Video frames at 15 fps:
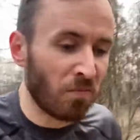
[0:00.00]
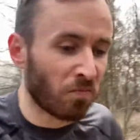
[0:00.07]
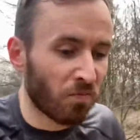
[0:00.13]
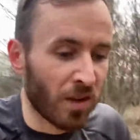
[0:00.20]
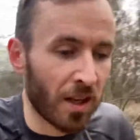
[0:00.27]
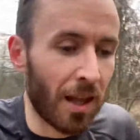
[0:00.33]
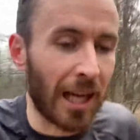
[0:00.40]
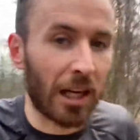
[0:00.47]

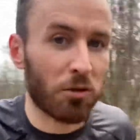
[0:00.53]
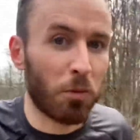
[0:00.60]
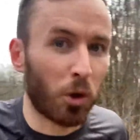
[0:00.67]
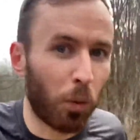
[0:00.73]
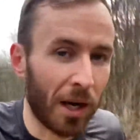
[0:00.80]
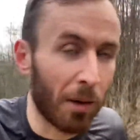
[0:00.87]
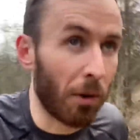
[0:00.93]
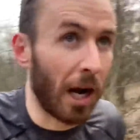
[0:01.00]
That gives me a
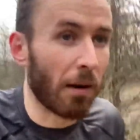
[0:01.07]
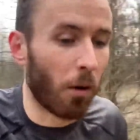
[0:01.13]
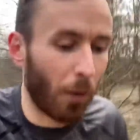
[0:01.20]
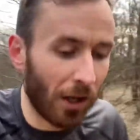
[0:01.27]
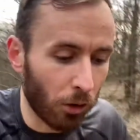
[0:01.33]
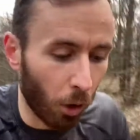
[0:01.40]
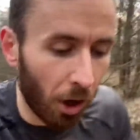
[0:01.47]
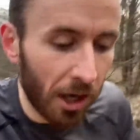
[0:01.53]
21 hour
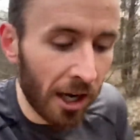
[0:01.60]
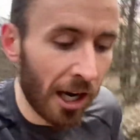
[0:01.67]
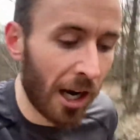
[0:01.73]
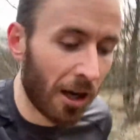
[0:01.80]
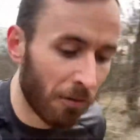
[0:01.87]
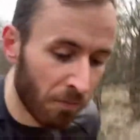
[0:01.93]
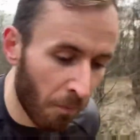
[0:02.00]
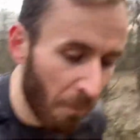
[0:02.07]
window
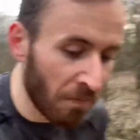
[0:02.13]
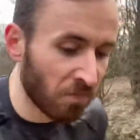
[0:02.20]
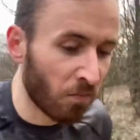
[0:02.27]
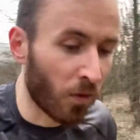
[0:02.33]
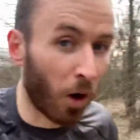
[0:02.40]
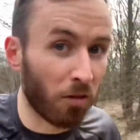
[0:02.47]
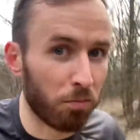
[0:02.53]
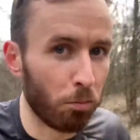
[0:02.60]

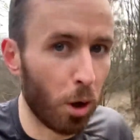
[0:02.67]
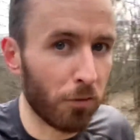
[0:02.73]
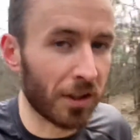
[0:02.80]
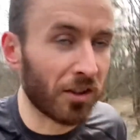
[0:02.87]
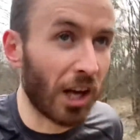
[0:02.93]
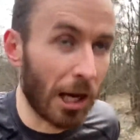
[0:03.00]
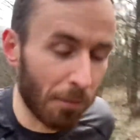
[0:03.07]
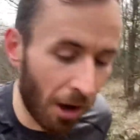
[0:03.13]
of moving
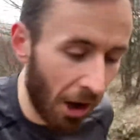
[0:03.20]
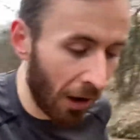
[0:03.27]
time.